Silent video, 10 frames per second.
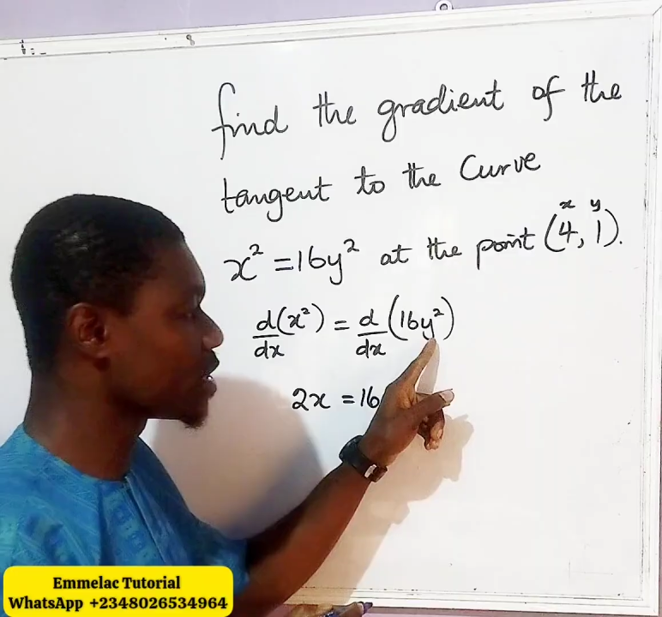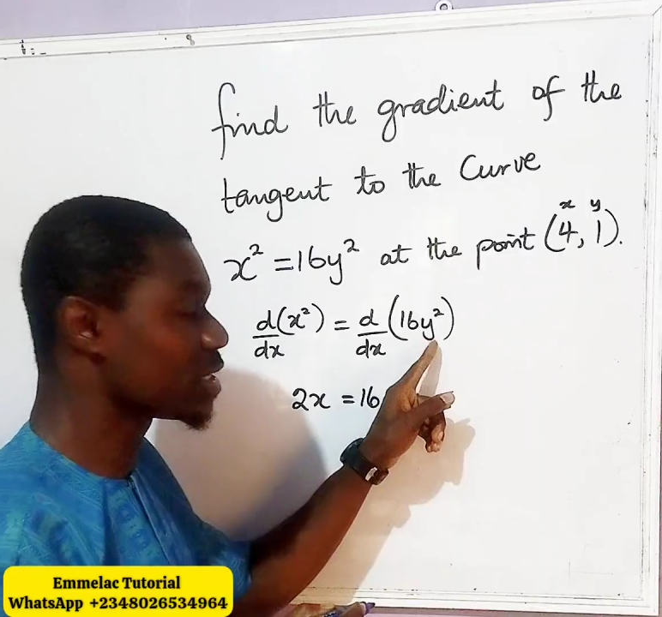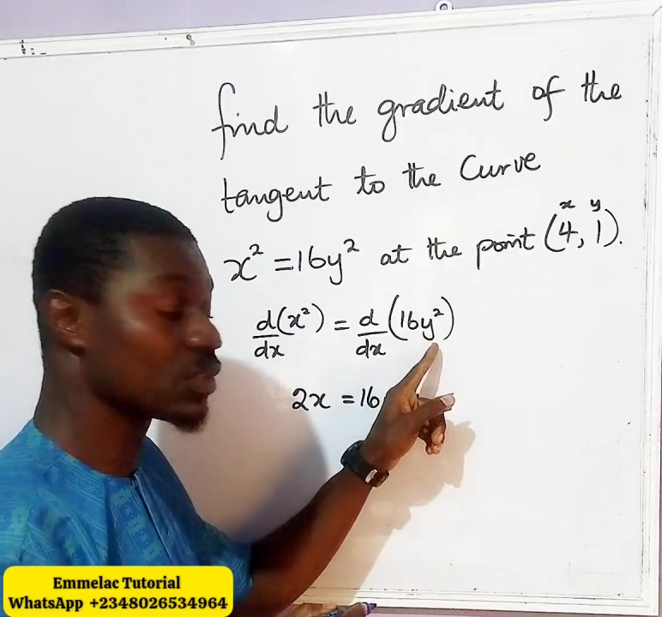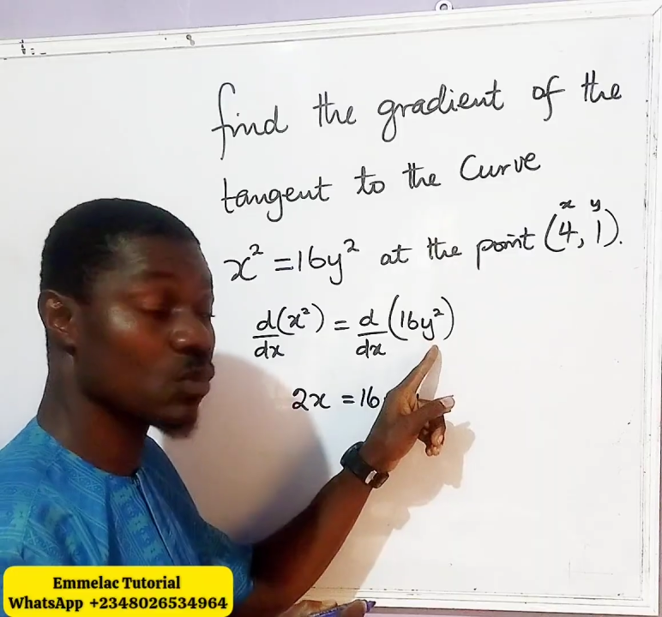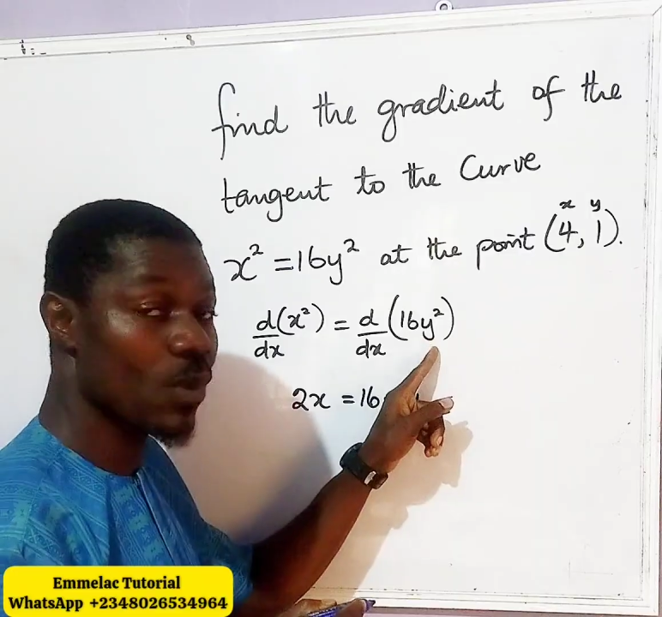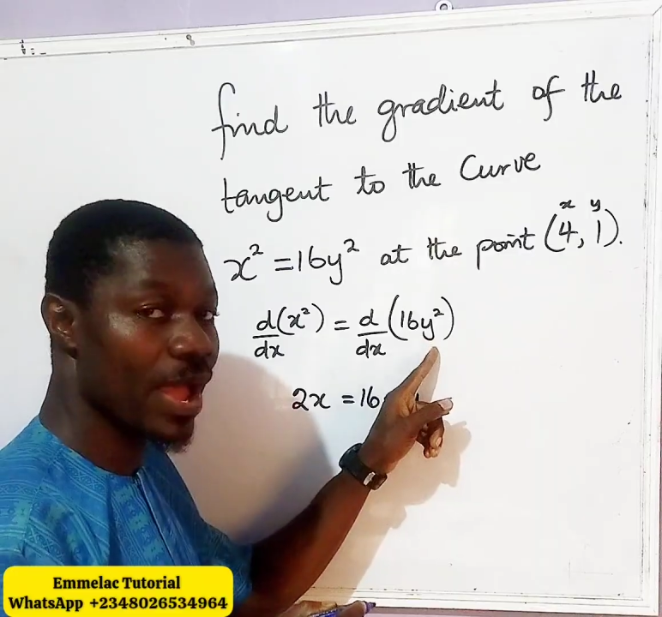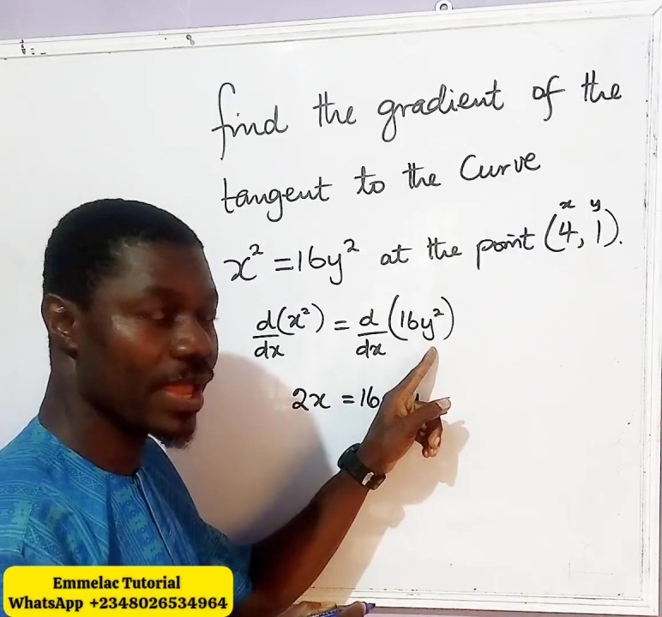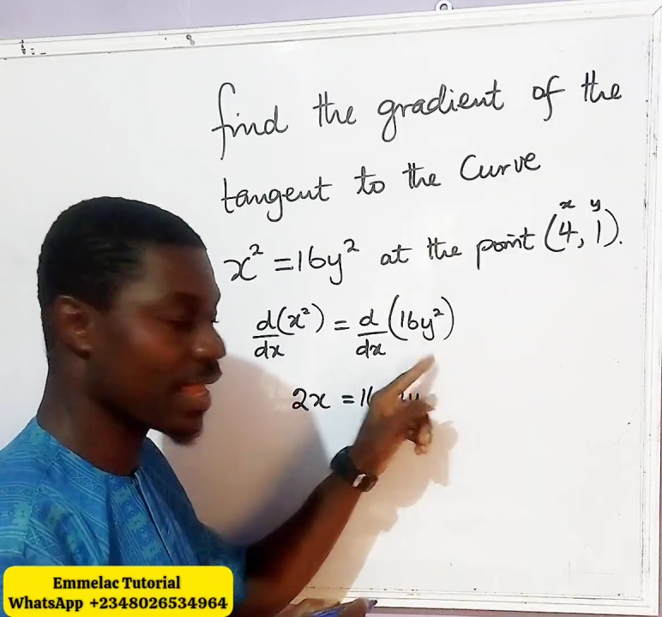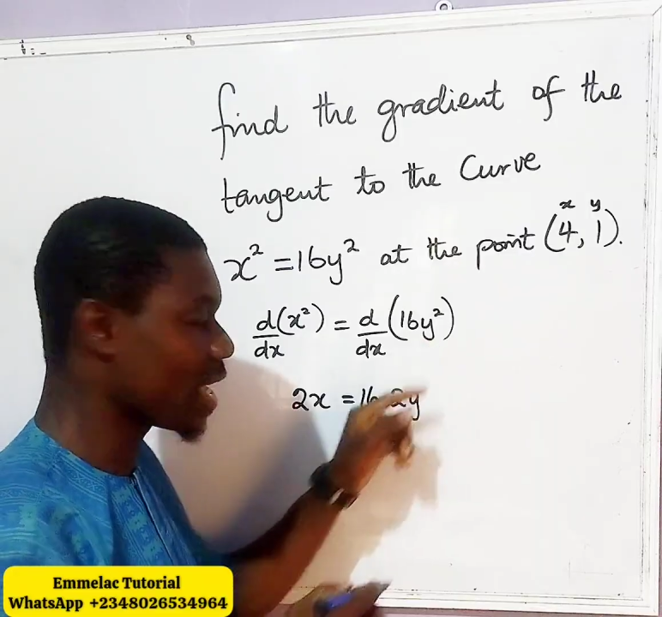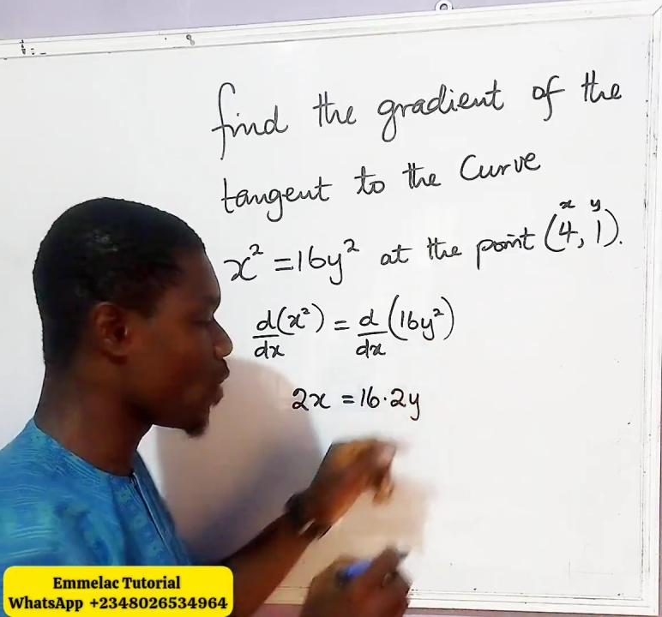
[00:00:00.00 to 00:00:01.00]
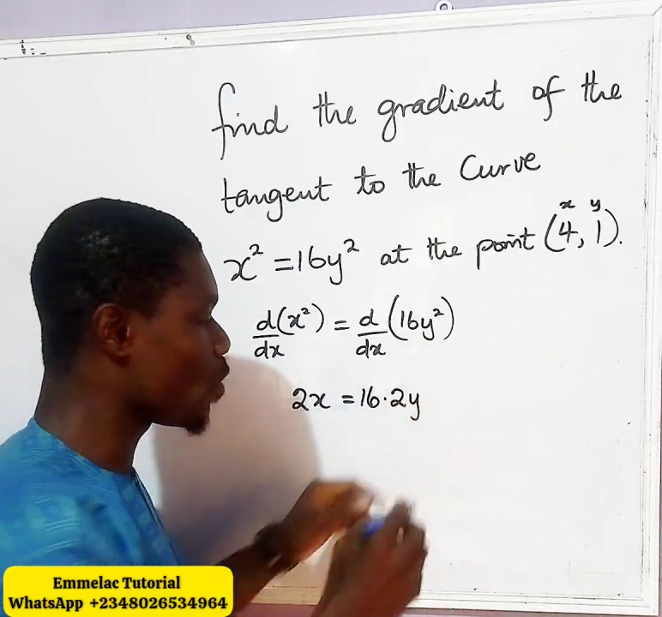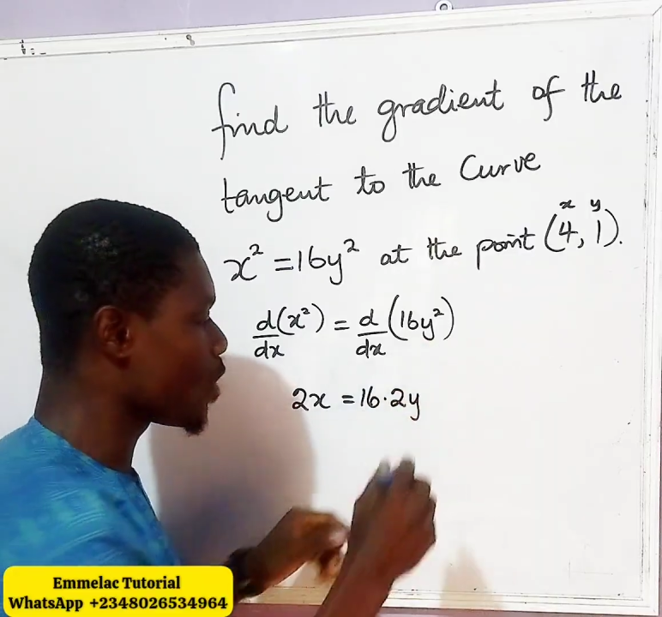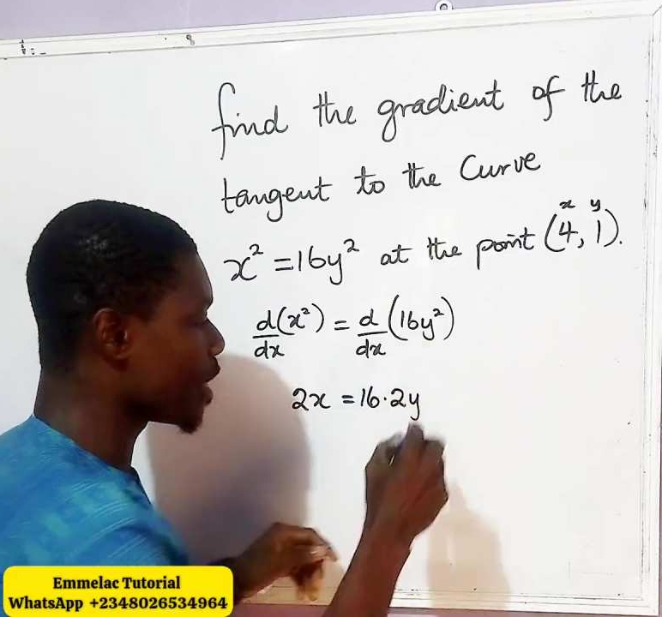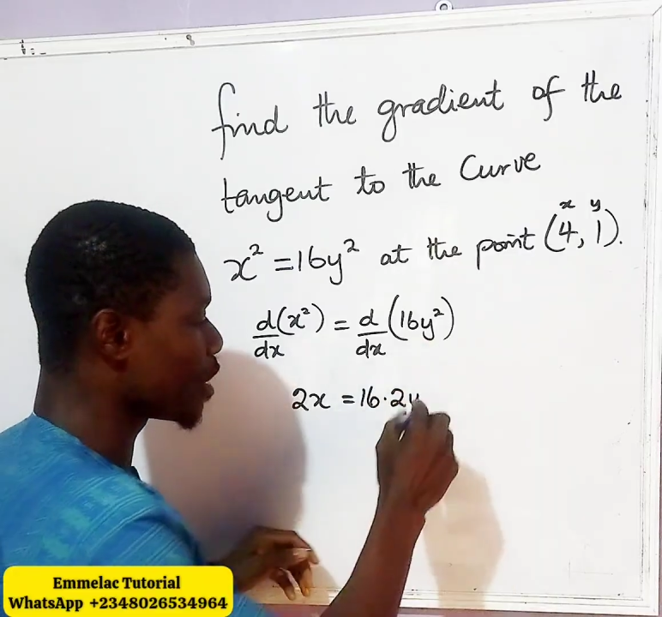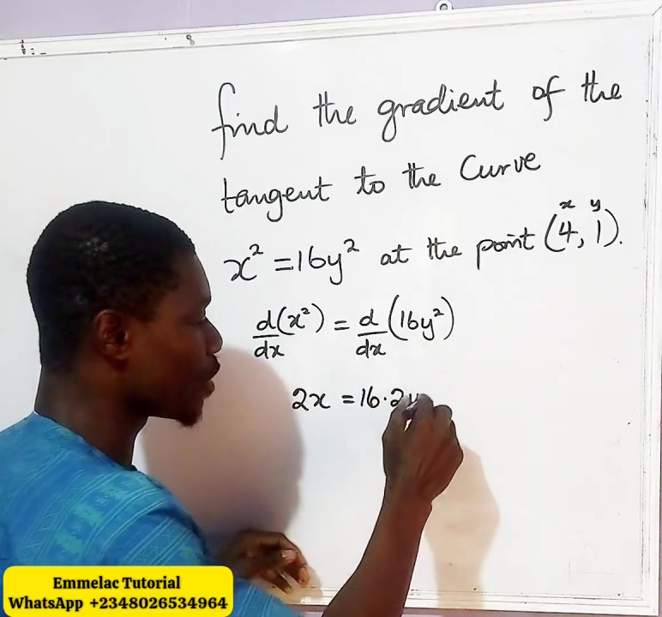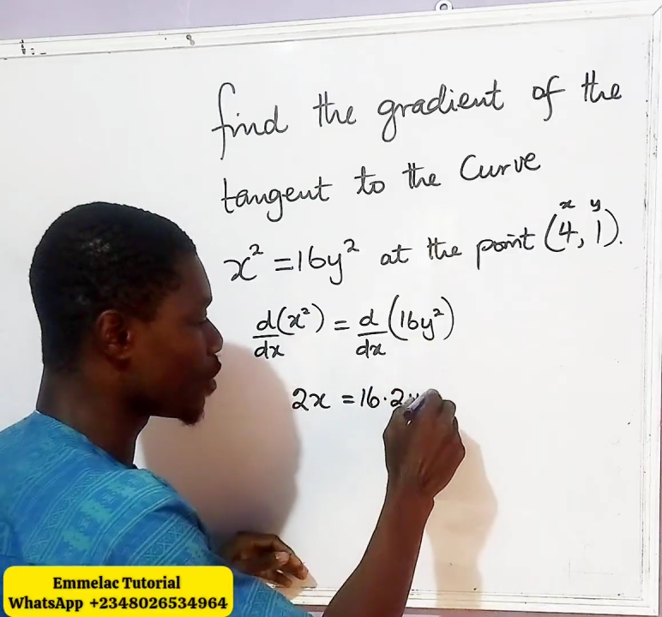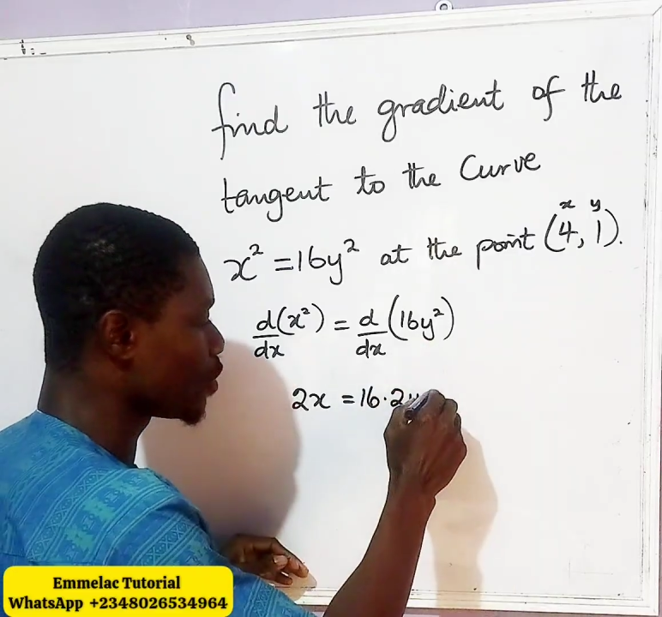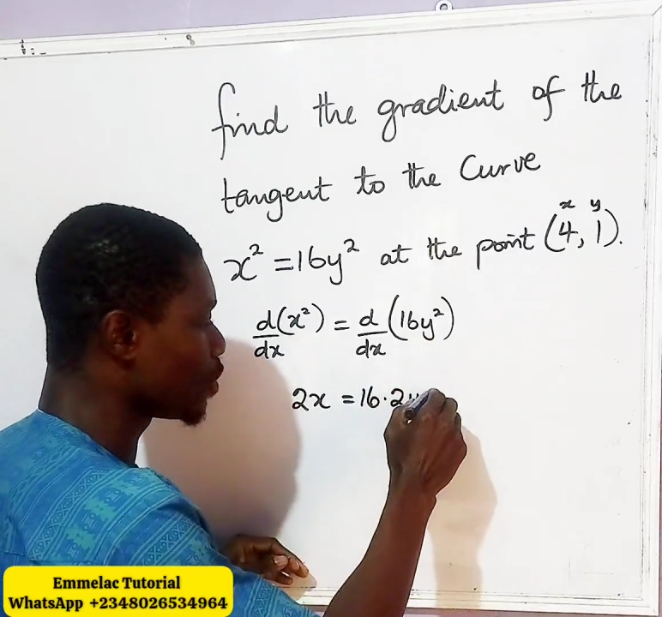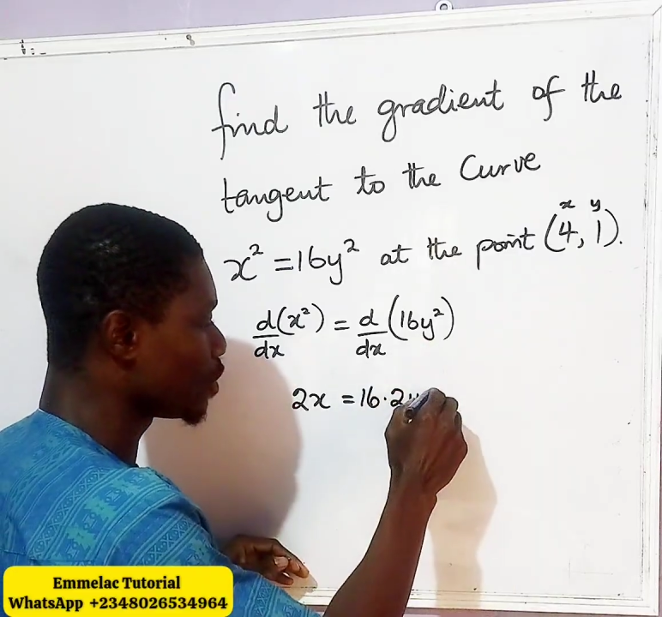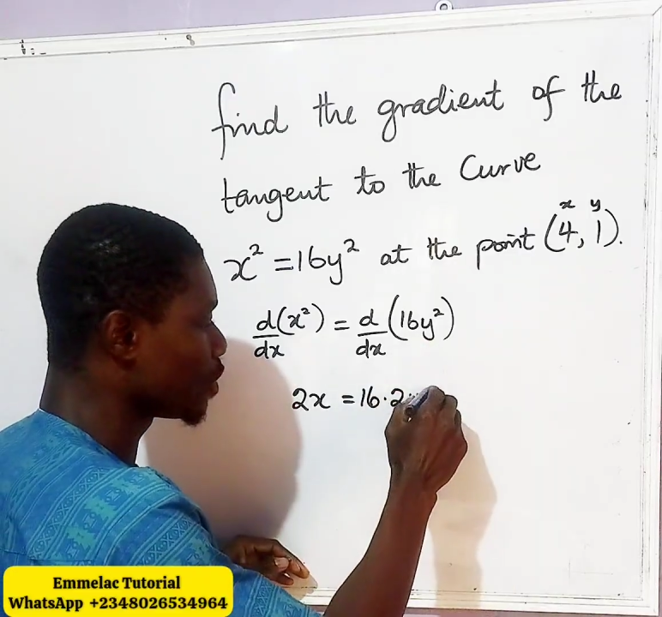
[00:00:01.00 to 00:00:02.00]
this is y here, we will
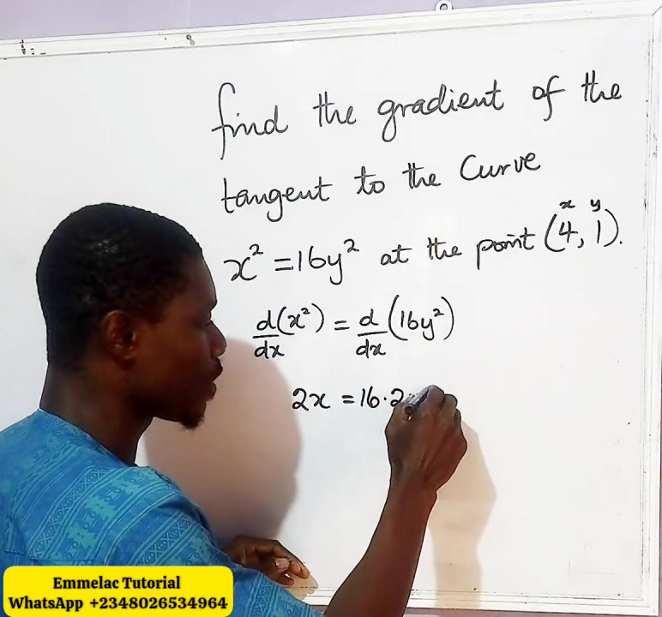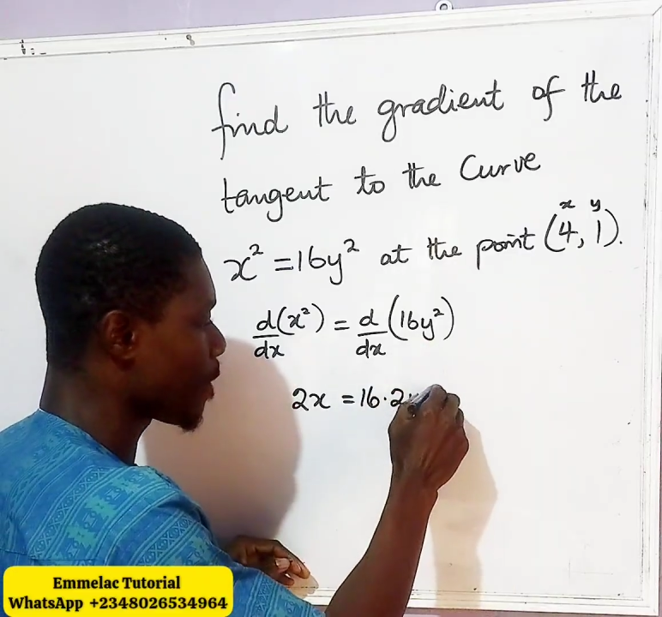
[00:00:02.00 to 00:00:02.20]
include